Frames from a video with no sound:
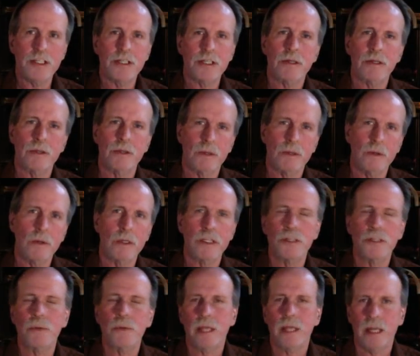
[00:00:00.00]
circle
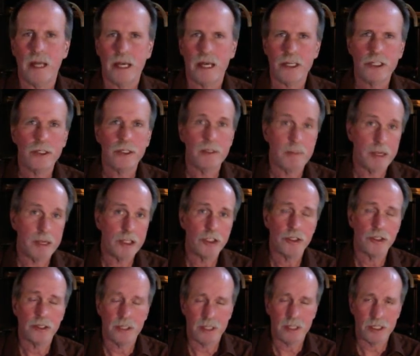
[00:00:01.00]
course, we can actually measure
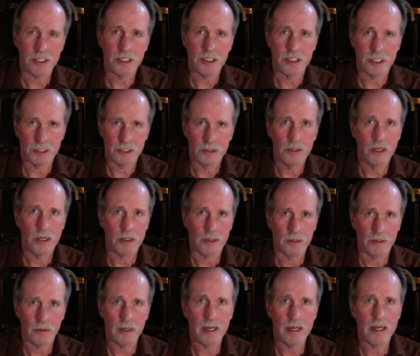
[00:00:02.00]
the distance along the
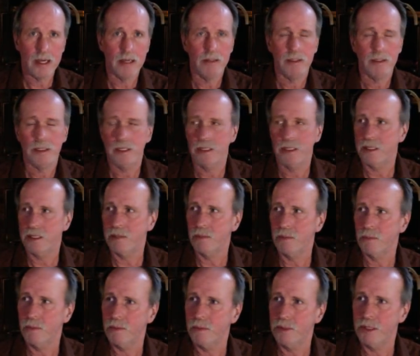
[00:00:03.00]
ground. And
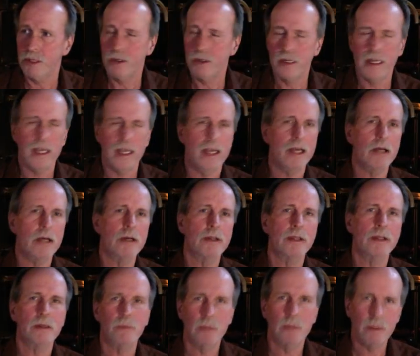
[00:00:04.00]
then the only error
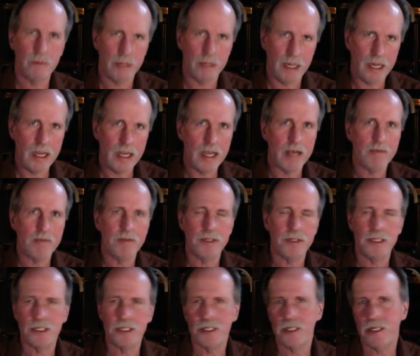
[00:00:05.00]
that we would have
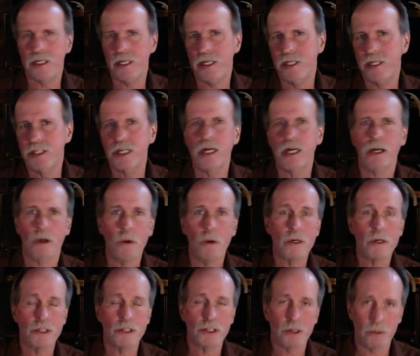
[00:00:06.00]
is, is our
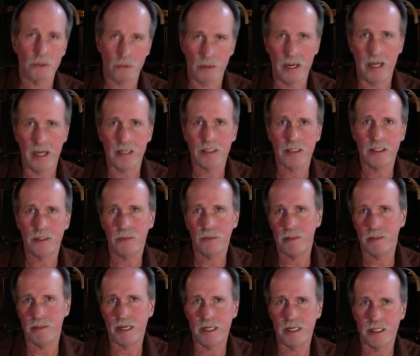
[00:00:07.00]
course correct? Did we
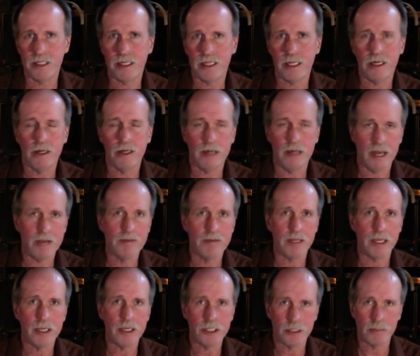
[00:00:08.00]
maintain our
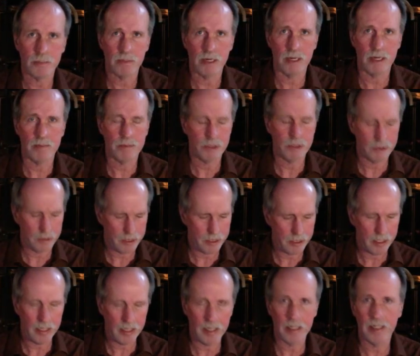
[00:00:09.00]
navigation
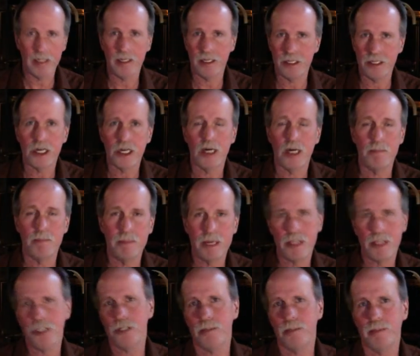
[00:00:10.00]
properly? And is our
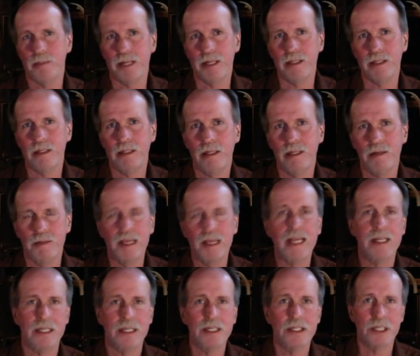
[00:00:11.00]
measurement of
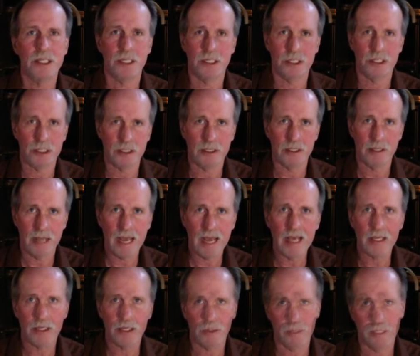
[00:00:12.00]
that distance
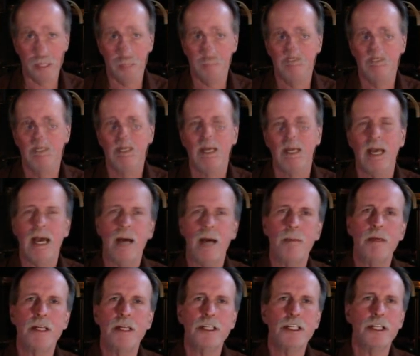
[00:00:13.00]
accurate? How
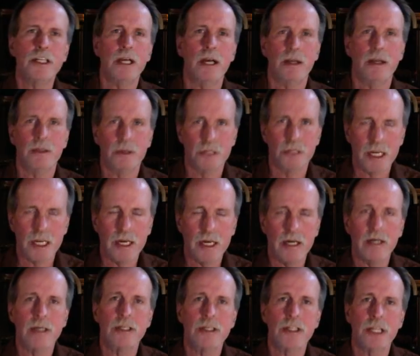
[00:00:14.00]
much are those
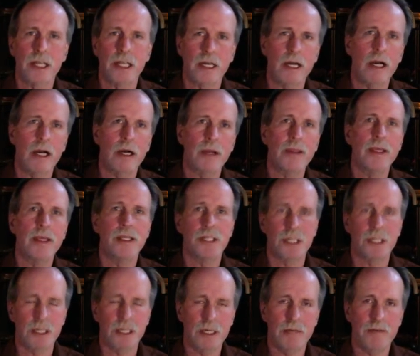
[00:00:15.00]
errors and are they
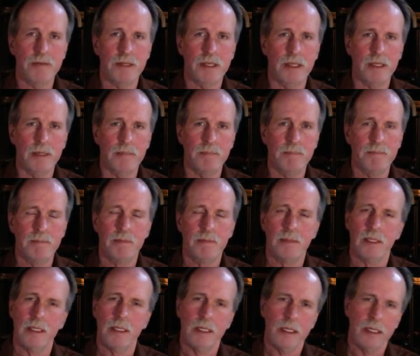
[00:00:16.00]
significant?
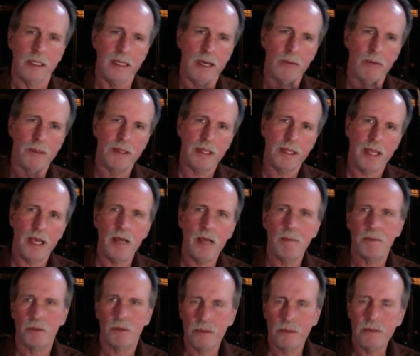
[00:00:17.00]
Now with the
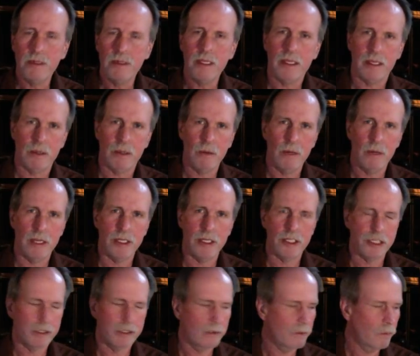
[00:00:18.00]
Al-Biruni
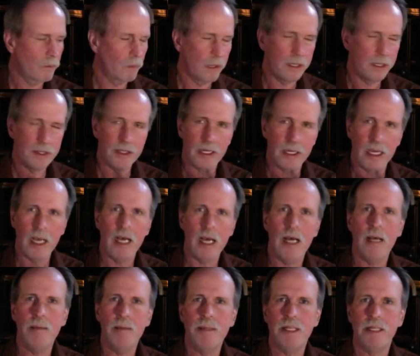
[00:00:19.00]
equation, one of the
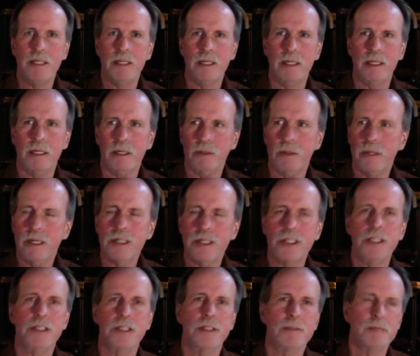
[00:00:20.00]
common
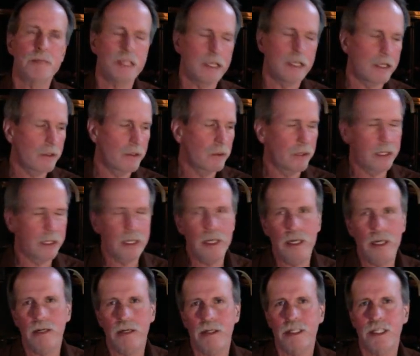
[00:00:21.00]
criticisms that you will
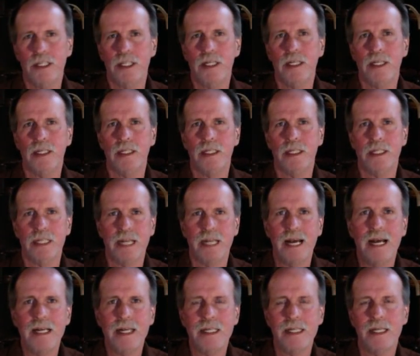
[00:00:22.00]
hear is that it does
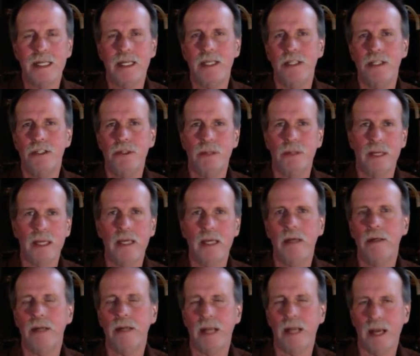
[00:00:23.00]
not take into
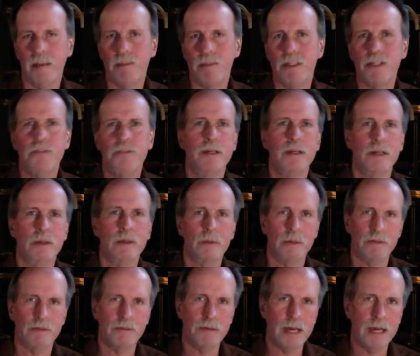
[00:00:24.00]
account atmospheric
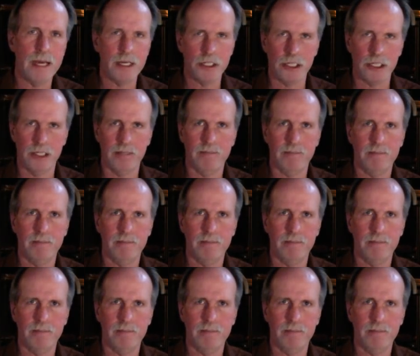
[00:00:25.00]
refraction.